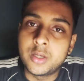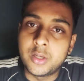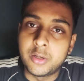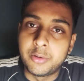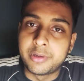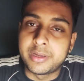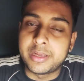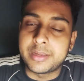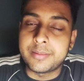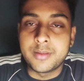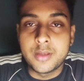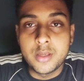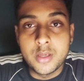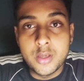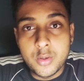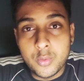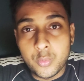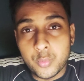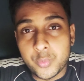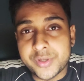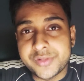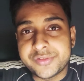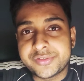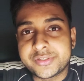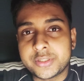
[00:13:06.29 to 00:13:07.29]
Okay,
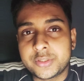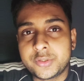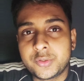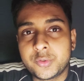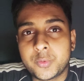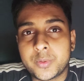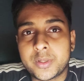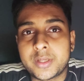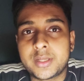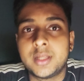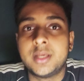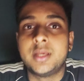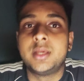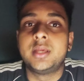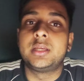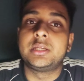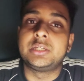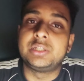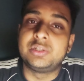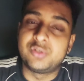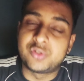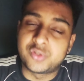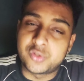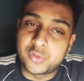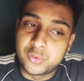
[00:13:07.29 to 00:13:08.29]
once you do it,
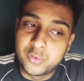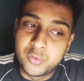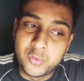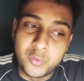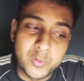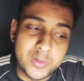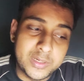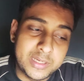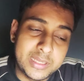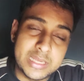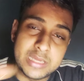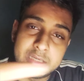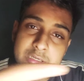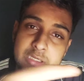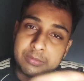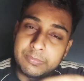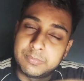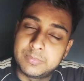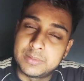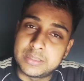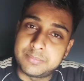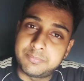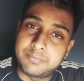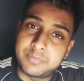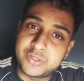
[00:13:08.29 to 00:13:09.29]
you should go and get your
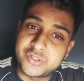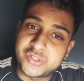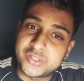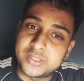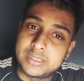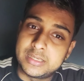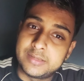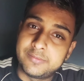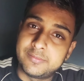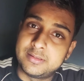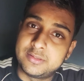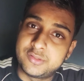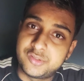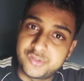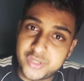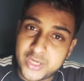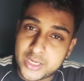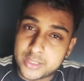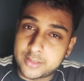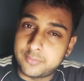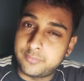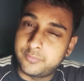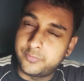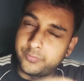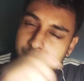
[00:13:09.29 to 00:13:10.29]
blood pressure level
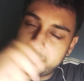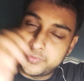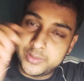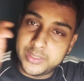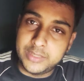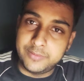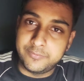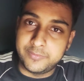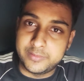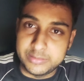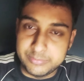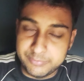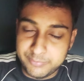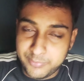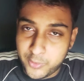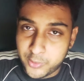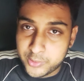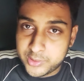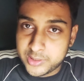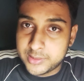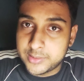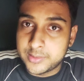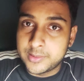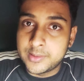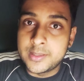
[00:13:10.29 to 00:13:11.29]
checked. Very very
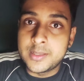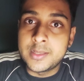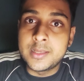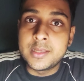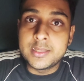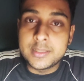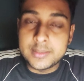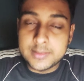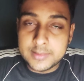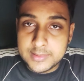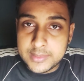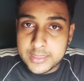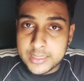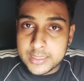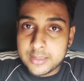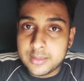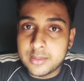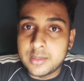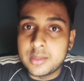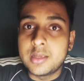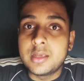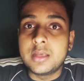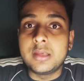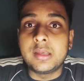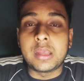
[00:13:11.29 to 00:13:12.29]
important.
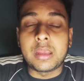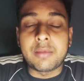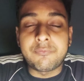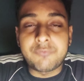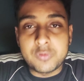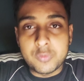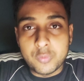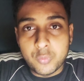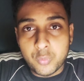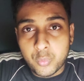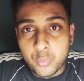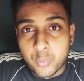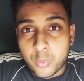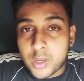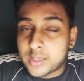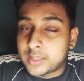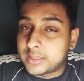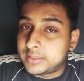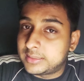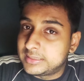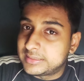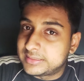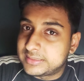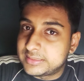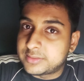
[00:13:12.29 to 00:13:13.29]
Then if you
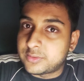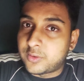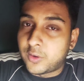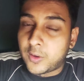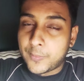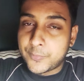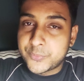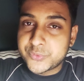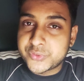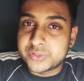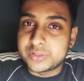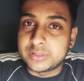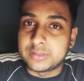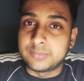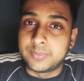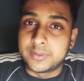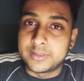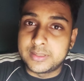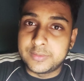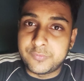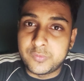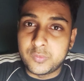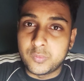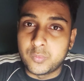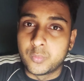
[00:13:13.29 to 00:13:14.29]
want, this is optional,
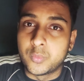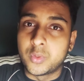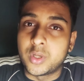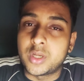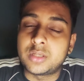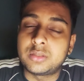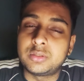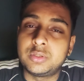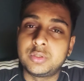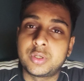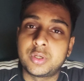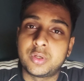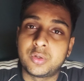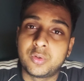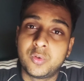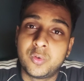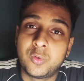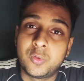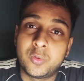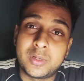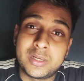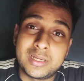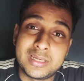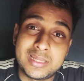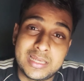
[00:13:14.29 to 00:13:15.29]
but if you want, you can
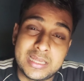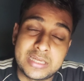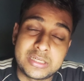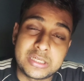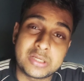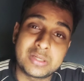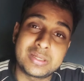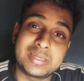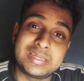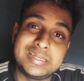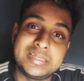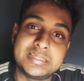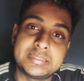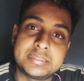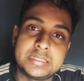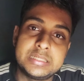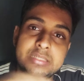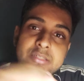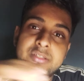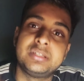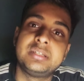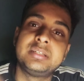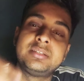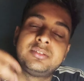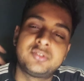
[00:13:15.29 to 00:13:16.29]
go and get your
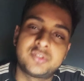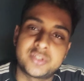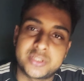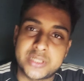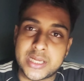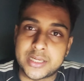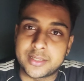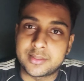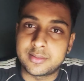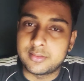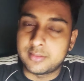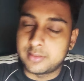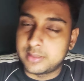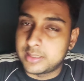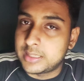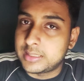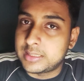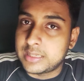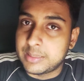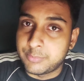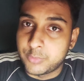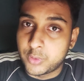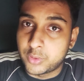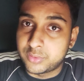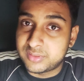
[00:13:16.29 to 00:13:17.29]
ECG checked,
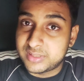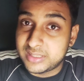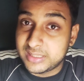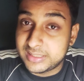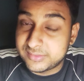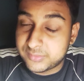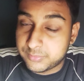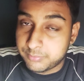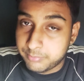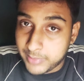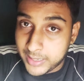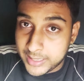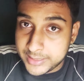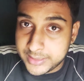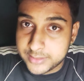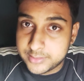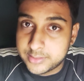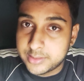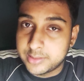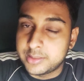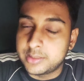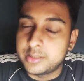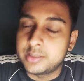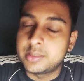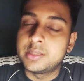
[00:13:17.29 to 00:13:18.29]
right? I'm not saying it's
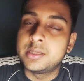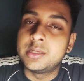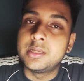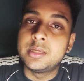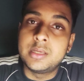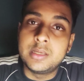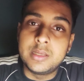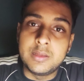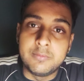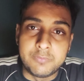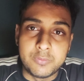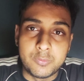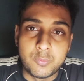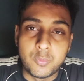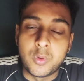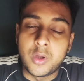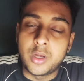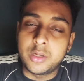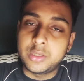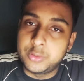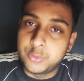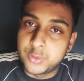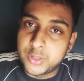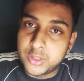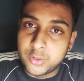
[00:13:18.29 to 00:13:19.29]
mandatory. If you
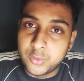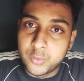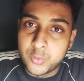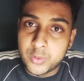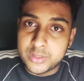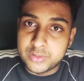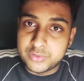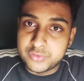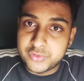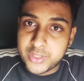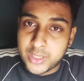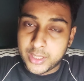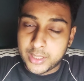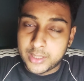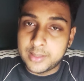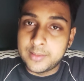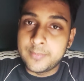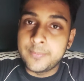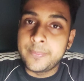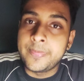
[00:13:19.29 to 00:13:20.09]
want, you can go and check.